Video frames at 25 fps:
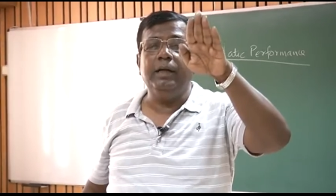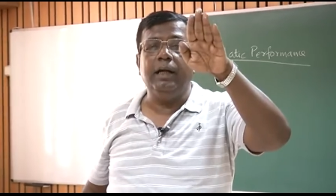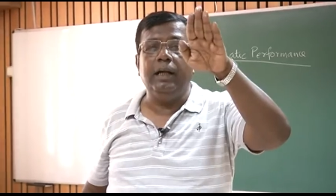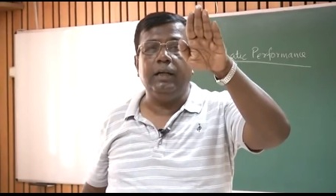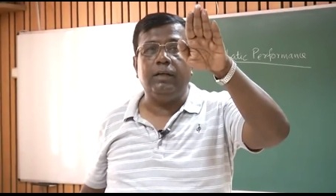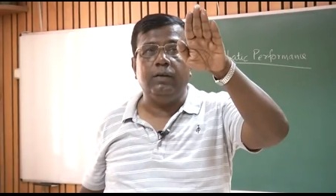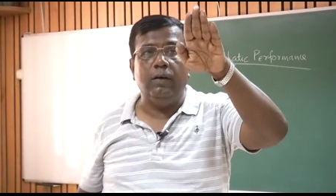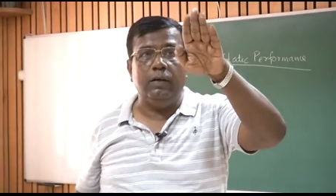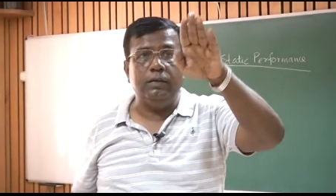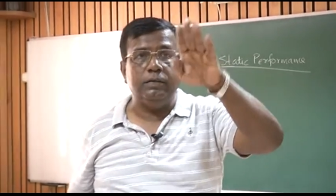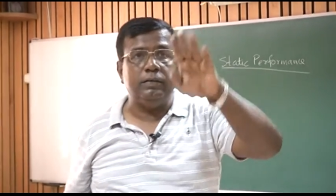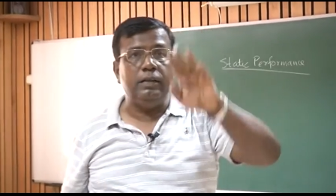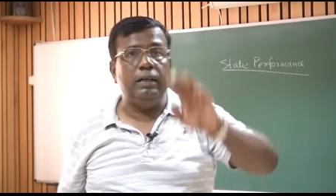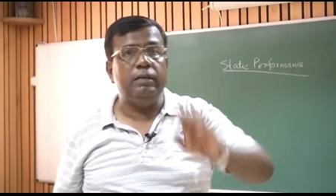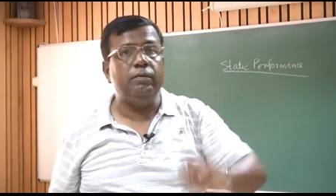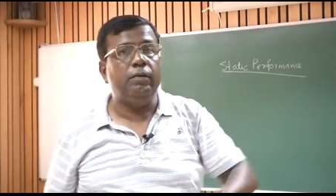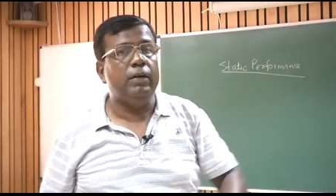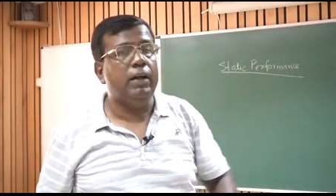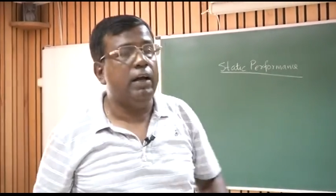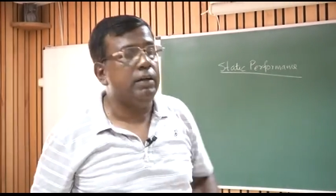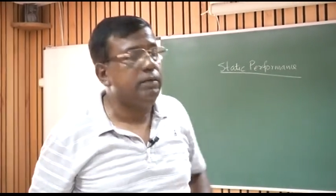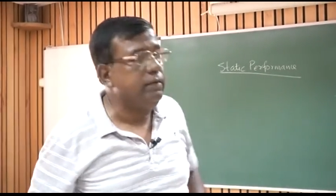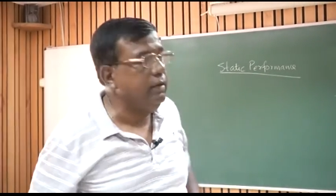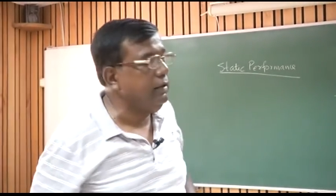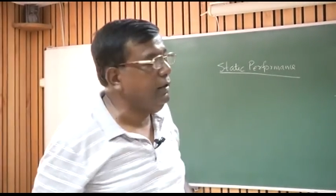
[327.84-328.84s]
at constant
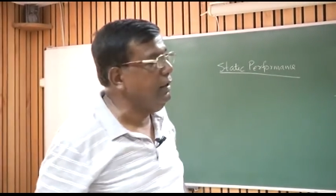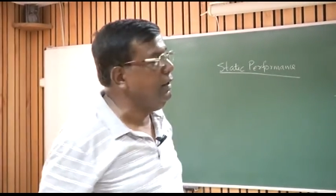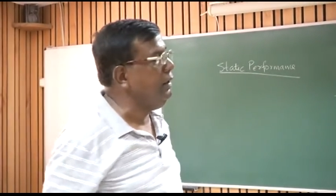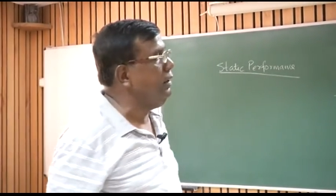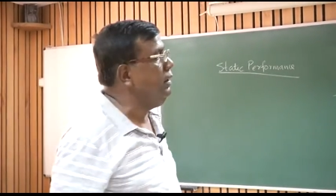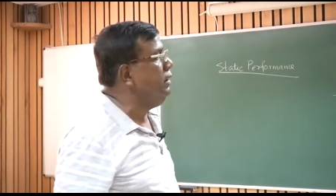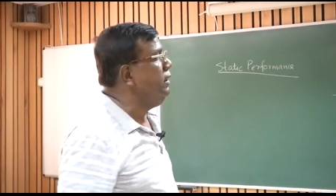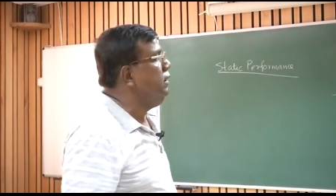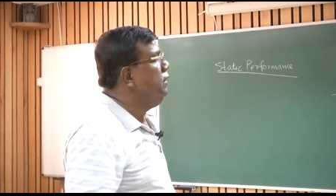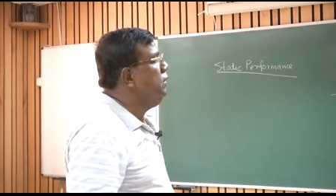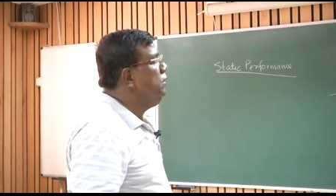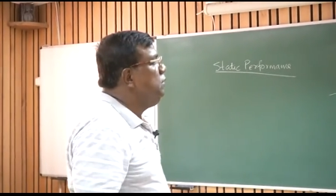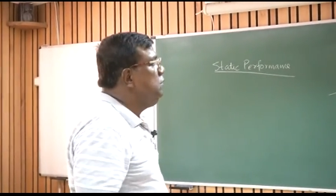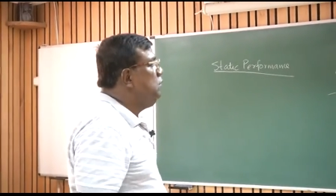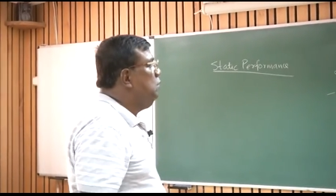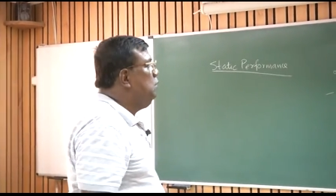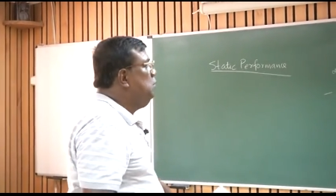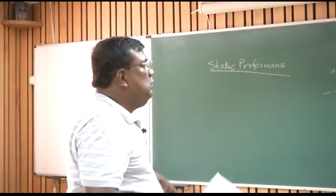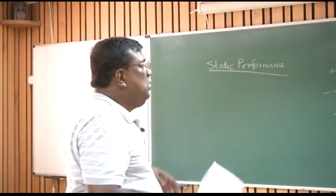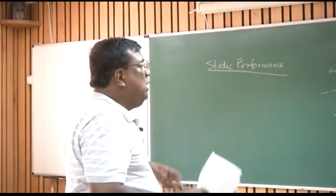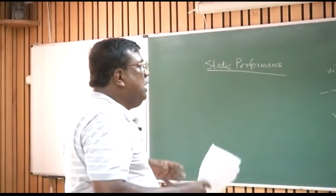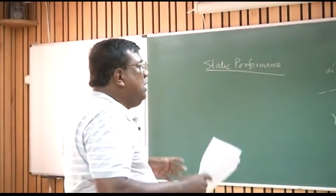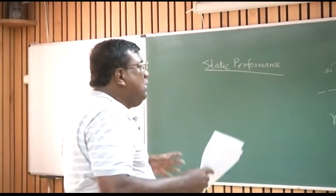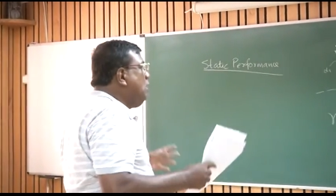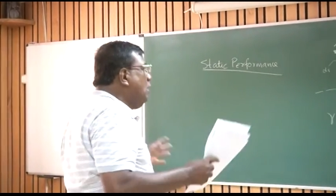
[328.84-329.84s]
velocity. So
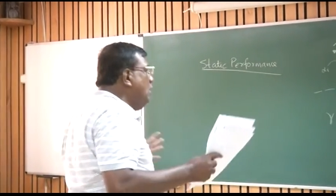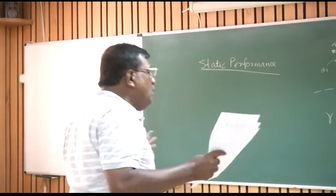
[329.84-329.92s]
we are